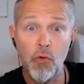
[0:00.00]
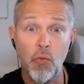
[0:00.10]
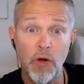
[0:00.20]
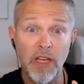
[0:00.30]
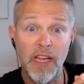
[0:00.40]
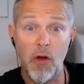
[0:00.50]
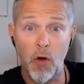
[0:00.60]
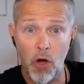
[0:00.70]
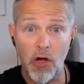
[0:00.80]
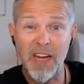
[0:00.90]
really
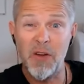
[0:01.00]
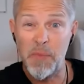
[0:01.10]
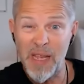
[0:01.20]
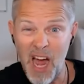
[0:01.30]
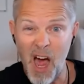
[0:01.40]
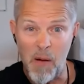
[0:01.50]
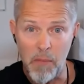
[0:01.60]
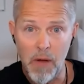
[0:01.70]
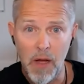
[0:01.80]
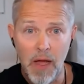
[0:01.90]
are here to
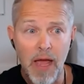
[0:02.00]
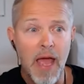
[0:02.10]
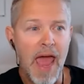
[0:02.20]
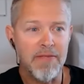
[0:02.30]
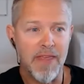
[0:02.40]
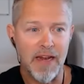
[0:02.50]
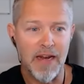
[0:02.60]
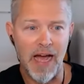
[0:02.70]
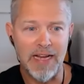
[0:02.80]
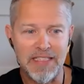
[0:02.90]
become. And then
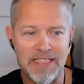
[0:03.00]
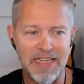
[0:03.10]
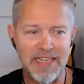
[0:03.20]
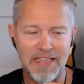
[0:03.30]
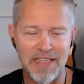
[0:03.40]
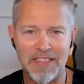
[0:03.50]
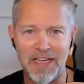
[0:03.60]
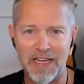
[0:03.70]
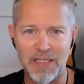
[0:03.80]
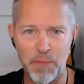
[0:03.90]
I see this
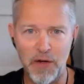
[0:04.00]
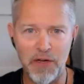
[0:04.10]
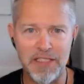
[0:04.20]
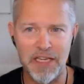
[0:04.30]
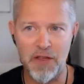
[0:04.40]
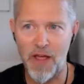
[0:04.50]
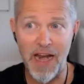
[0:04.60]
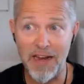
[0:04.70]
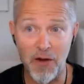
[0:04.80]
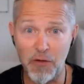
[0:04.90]
experience that you
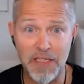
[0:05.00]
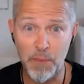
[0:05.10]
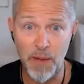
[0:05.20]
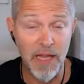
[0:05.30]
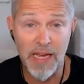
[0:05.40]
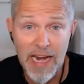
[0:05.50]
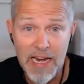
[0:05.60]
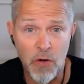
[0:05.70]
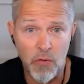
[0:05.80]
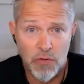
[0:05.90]
had, and all these, like, I
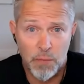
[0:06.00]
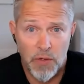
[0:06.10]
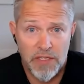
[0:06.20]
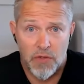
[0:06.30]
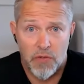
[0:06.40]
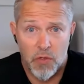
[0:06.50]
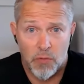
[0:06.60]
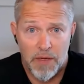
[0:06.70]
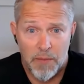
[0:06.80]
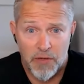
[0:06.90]
didn't know those points you
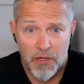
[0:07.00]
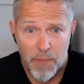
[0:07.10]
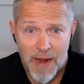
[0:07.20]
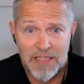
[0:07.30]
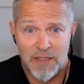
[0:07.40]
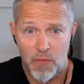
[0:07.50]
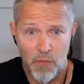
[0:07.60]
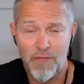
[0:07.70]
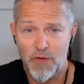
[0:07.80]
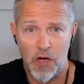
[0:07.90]
told me about your past, and
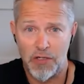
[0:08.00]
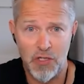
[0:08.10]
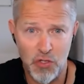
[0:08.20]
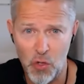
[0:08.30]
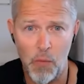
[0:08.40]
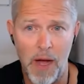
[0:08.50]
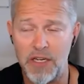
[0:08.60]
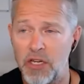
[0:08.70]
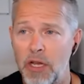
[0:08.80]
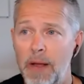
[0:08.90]
we've talked so
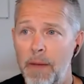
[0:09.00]
much,